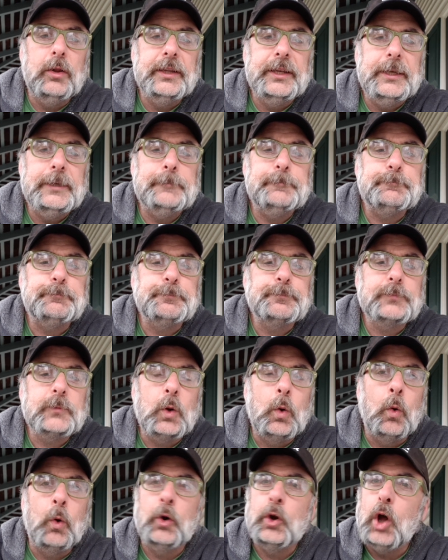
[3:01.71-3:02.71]
in it.
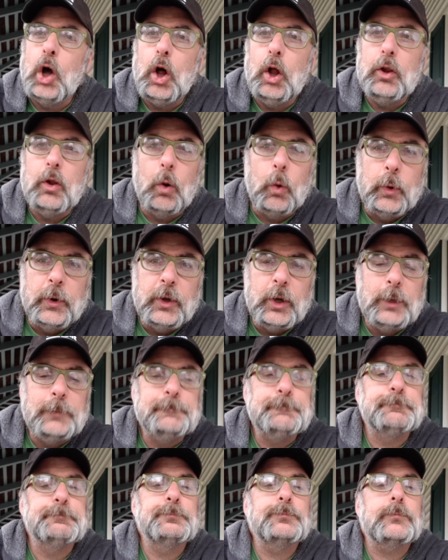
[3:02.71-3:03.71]
Horndal, Horndal.
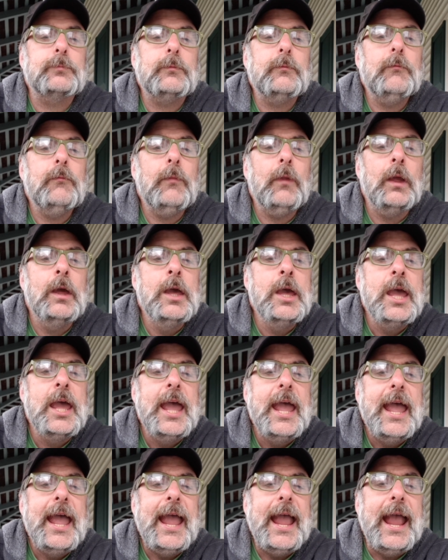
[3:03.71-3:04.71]

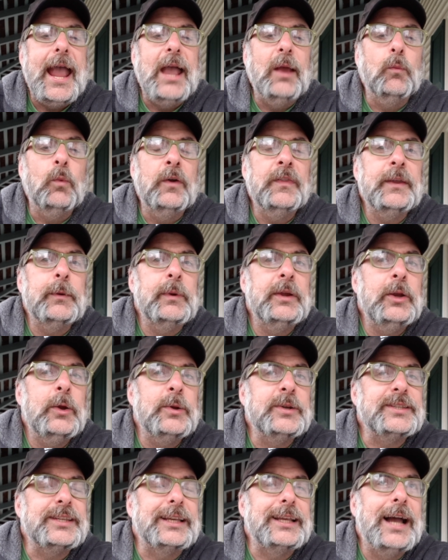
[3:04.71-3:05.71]
And one thing we
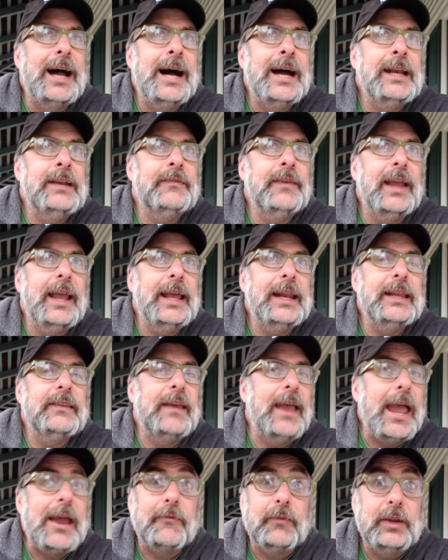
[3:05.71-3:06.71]
noticed, it kind of added
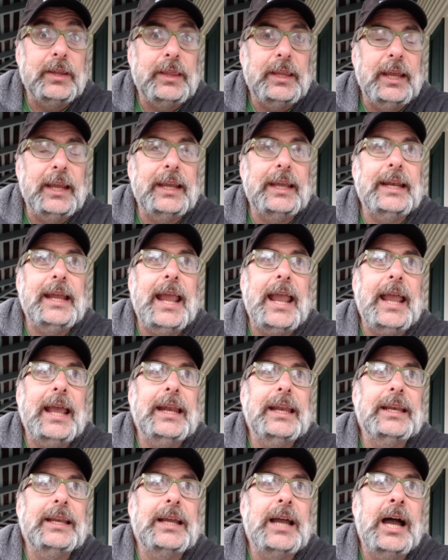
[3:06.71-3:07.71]
to everything. It
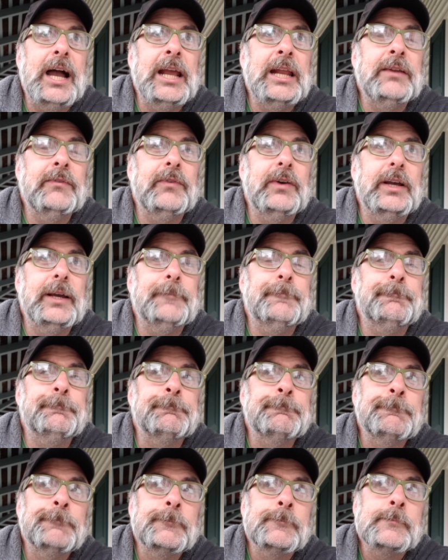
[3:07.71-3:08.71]
added kind of a,
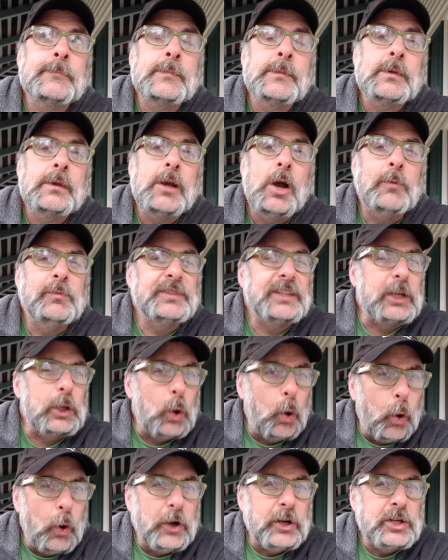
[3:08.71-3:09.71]
almost like an
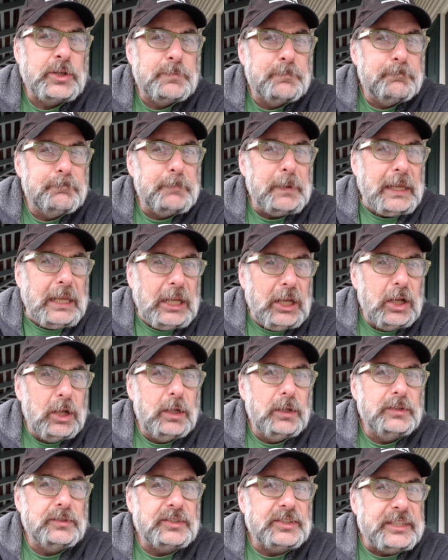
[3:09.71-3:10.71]
orange
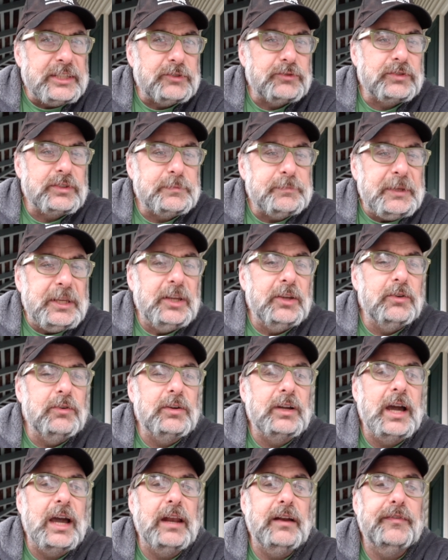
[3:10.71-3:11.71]
peel, citrus peel
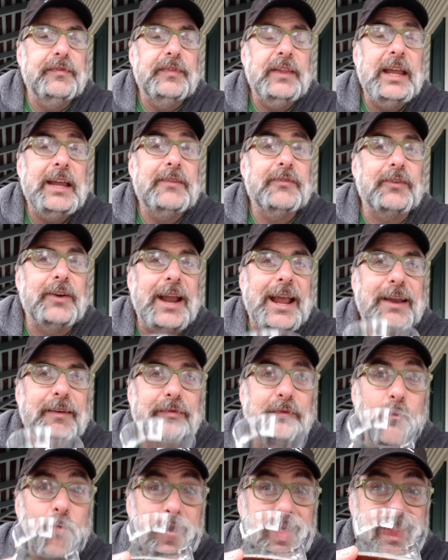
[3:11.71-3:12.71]
kind of flavor. And
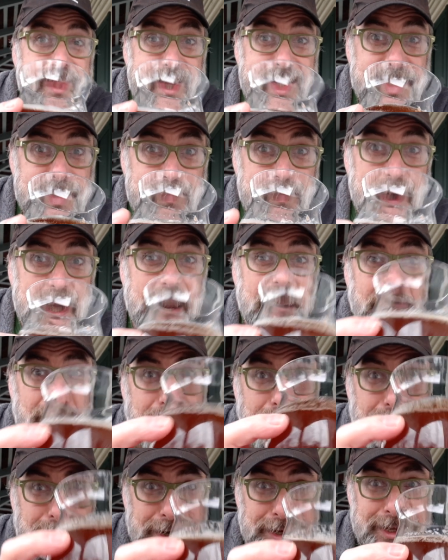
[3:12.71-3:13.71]
for this
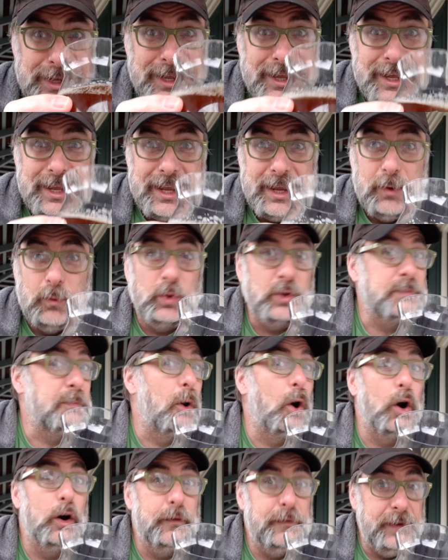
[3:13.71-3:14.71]
beer, was
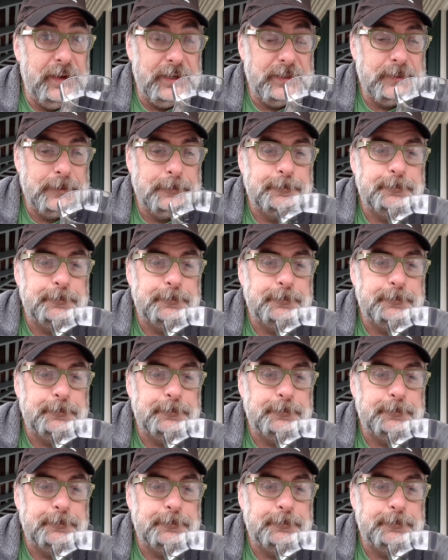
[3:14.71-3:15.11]
perfect.